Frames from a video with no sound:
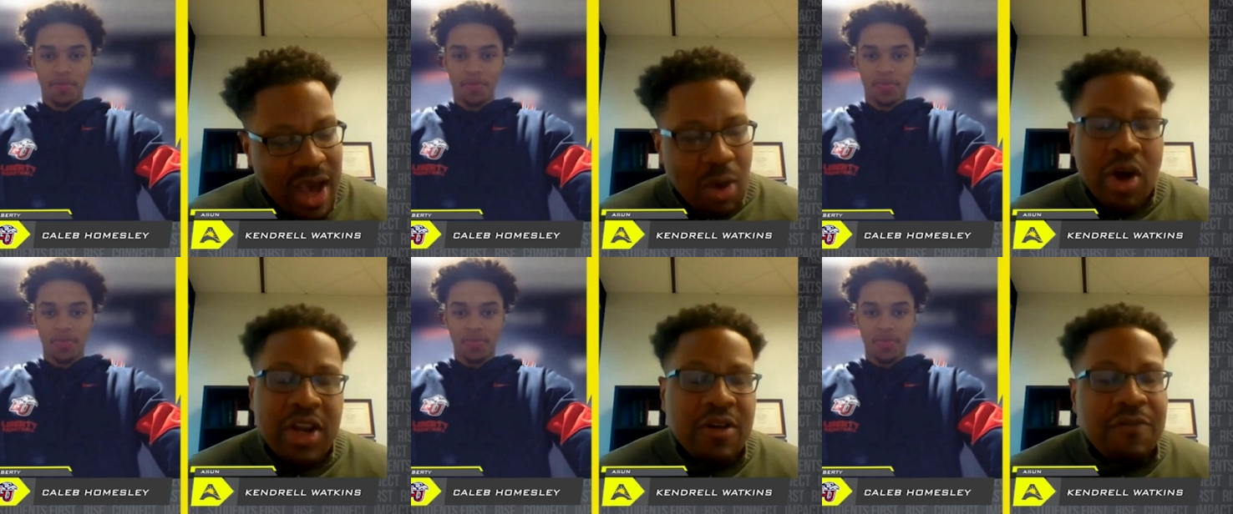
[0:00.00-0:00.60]
Speaker 1: I
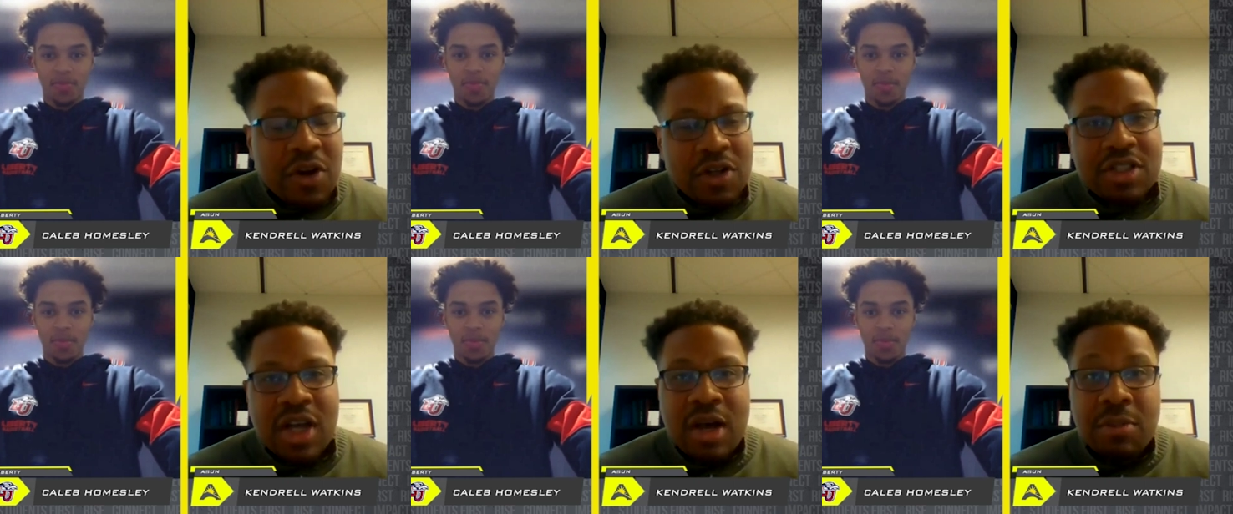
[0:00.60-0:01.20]
wanted to
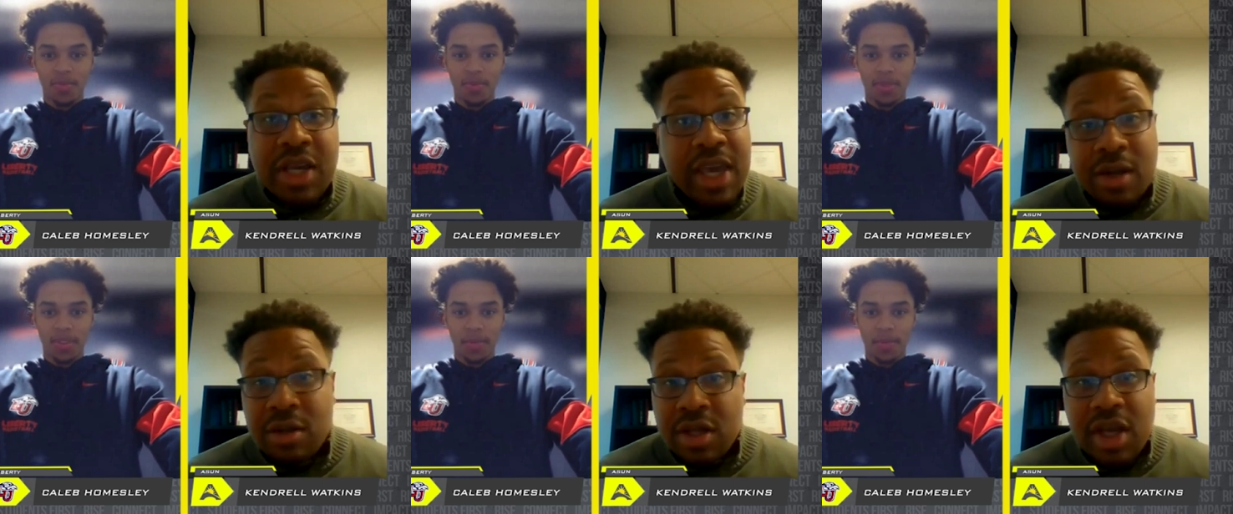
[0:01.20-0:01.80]
first, um,
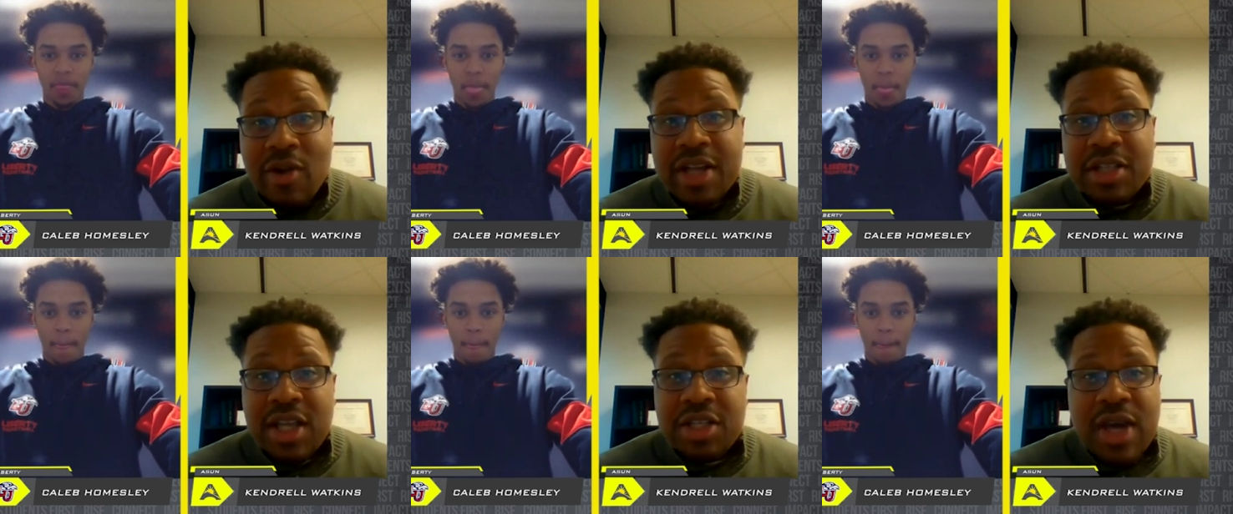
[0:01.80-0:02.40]
again,
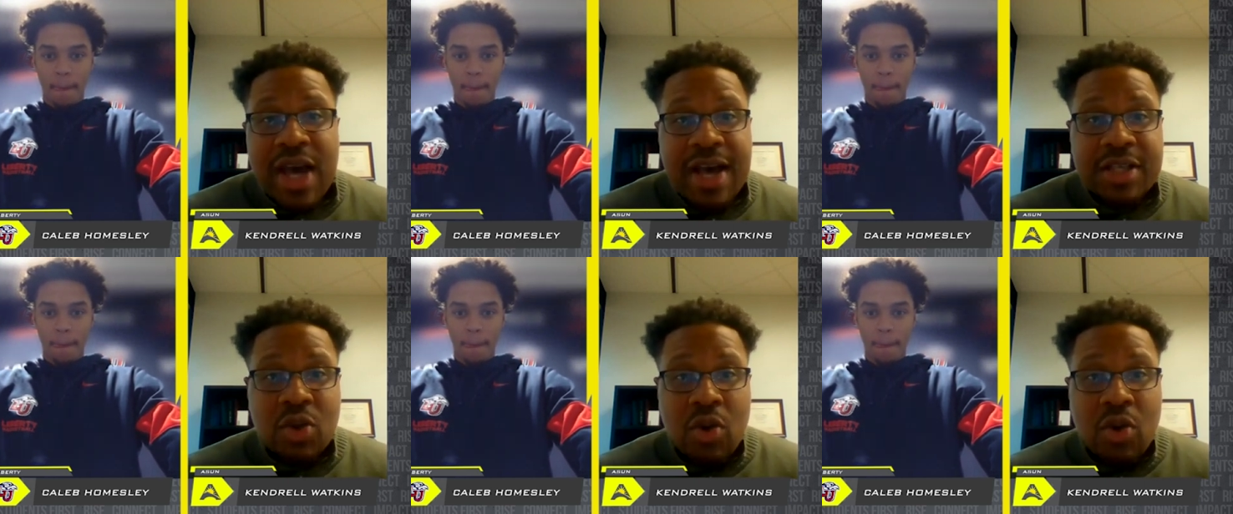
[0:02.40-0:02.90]
congratulate you guys